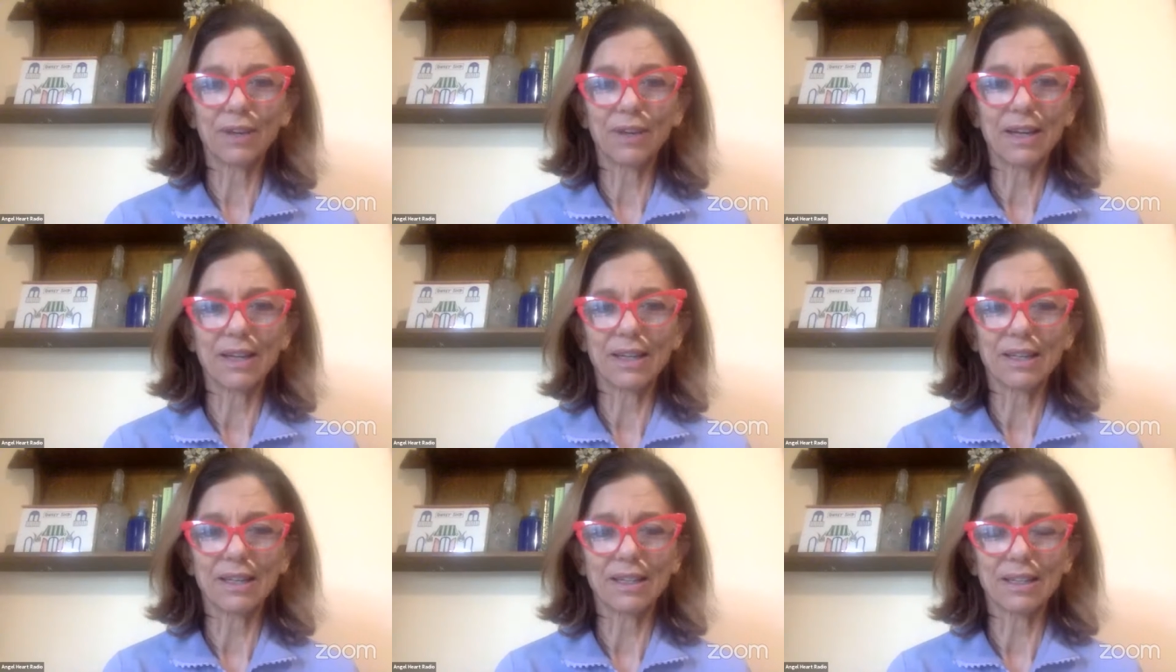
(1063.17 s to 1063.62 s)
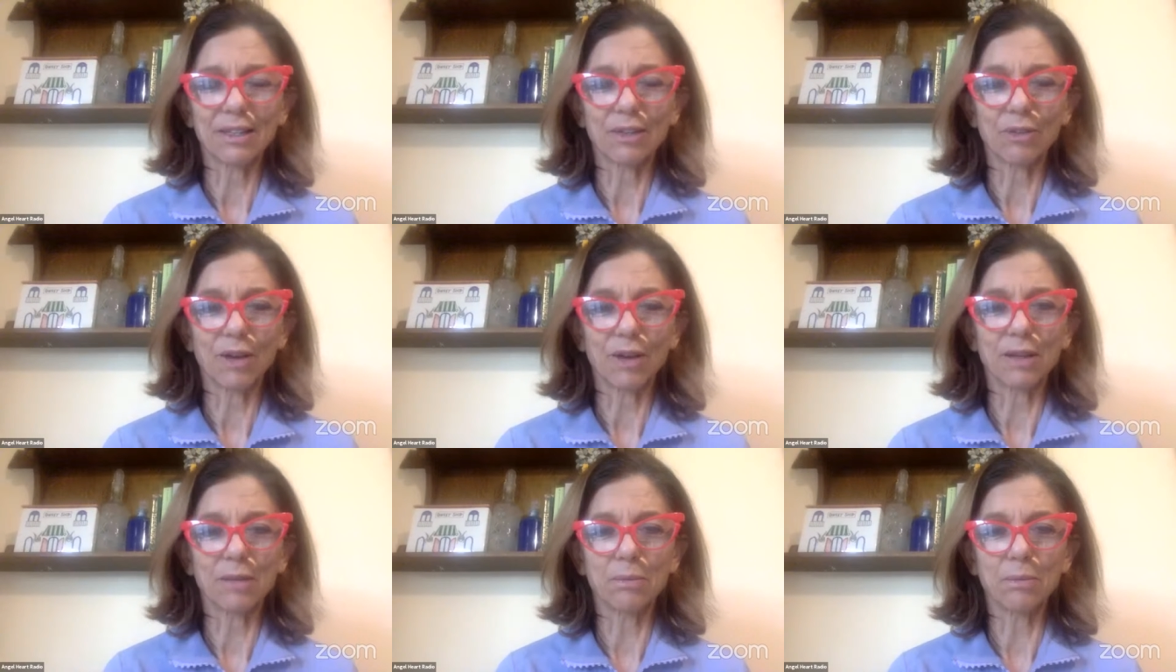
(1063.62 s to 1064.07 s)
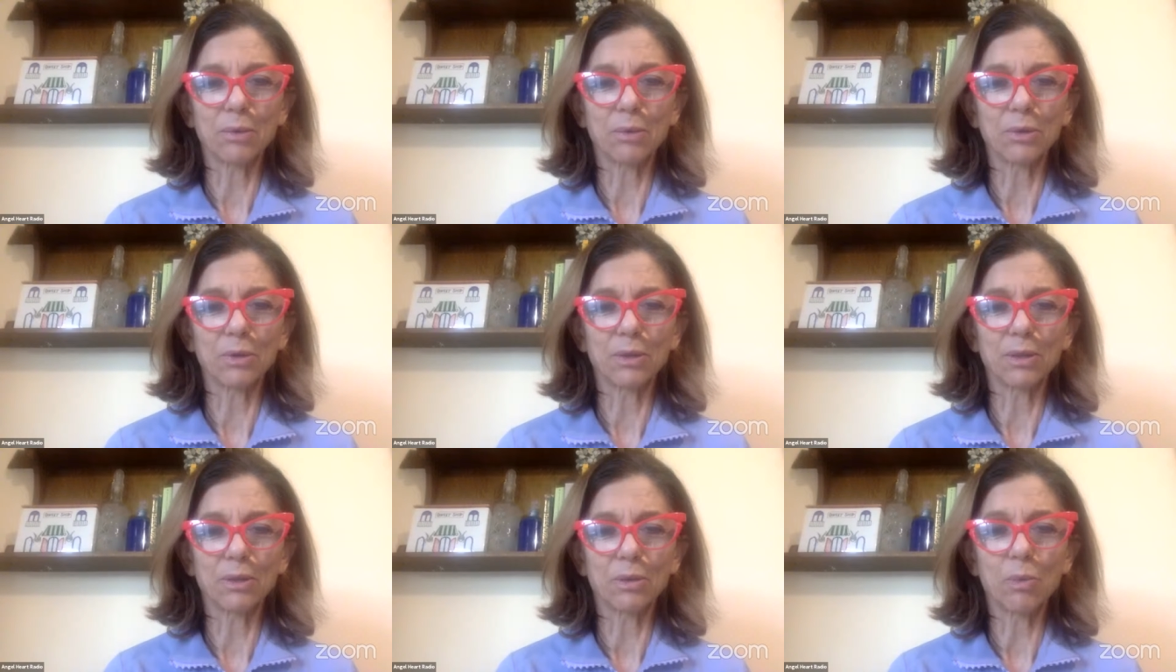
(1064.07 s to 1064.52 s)
an
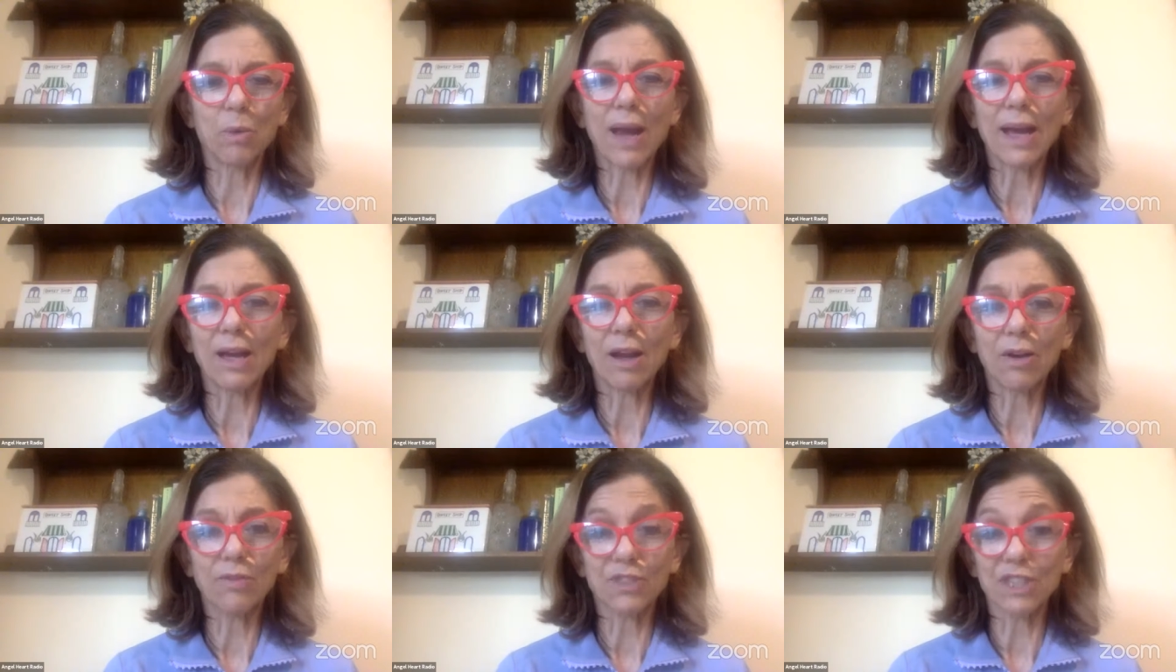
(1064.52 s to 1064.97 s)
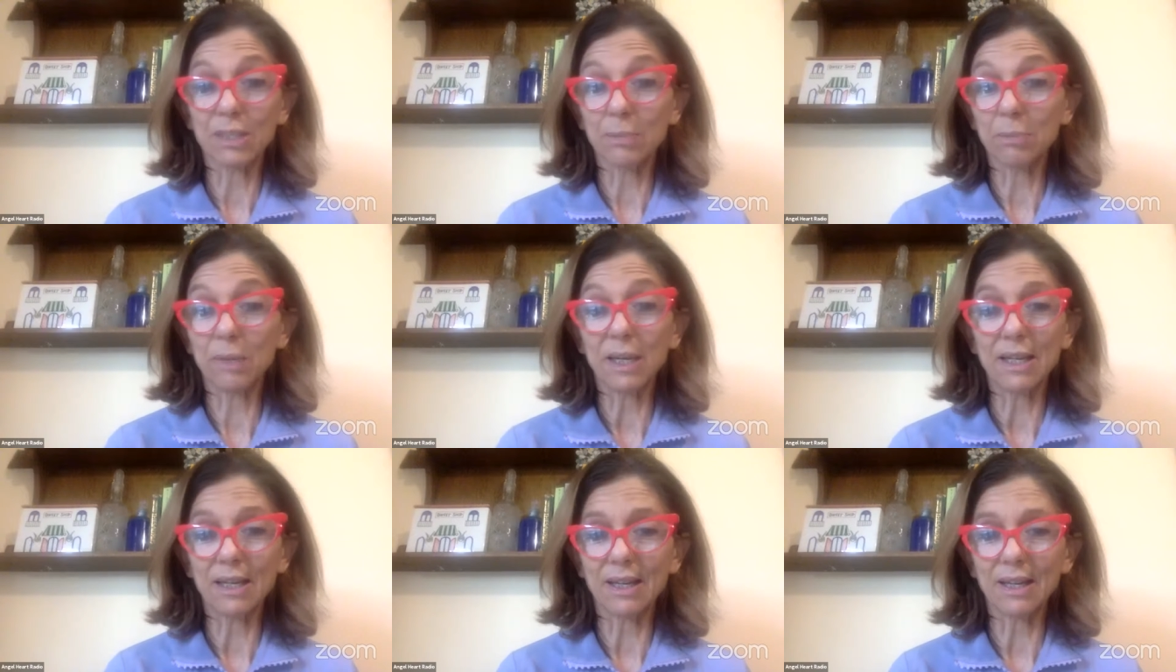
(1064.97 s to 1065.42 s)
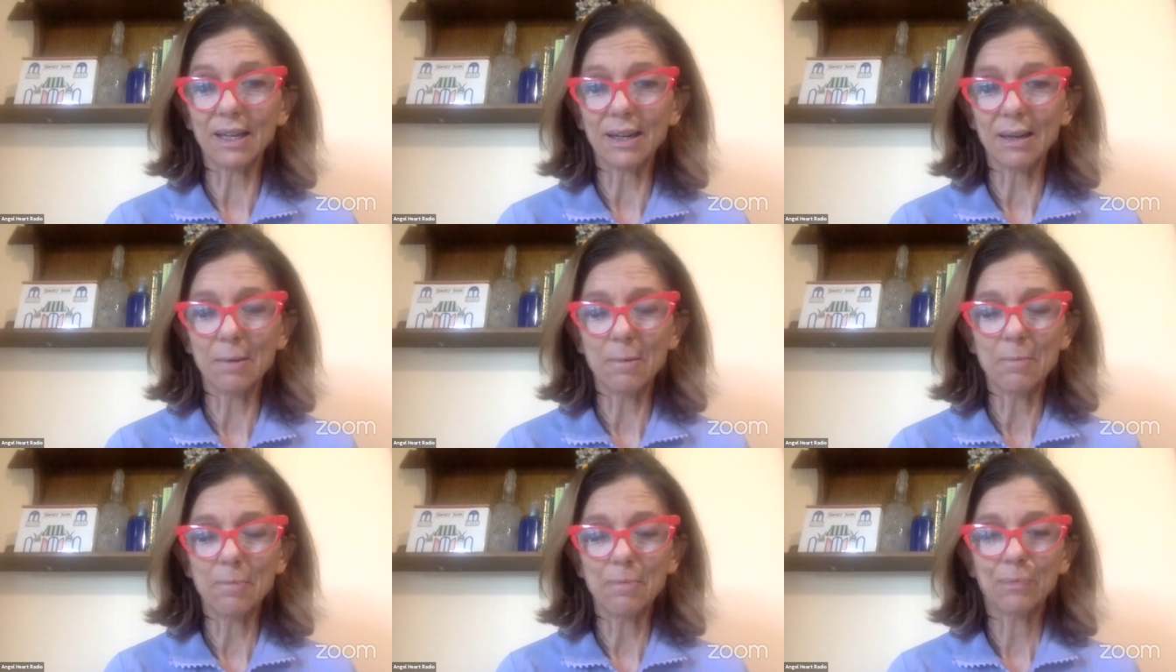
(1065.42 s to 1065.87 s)
incredible way of
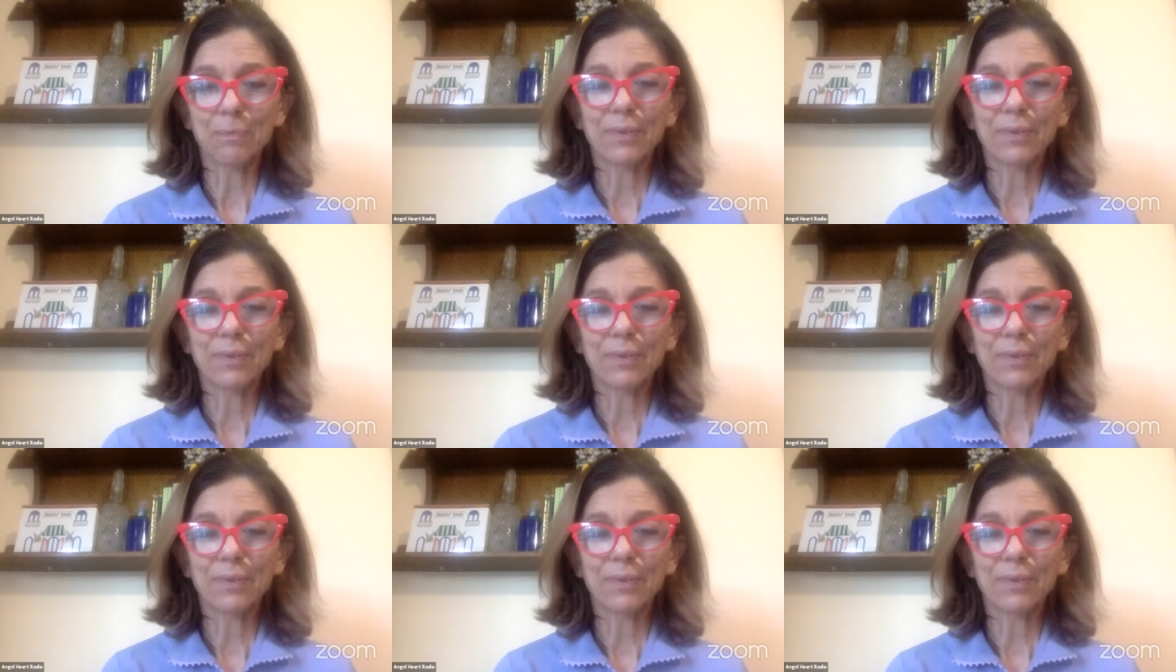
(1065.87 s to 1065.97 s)
speaking,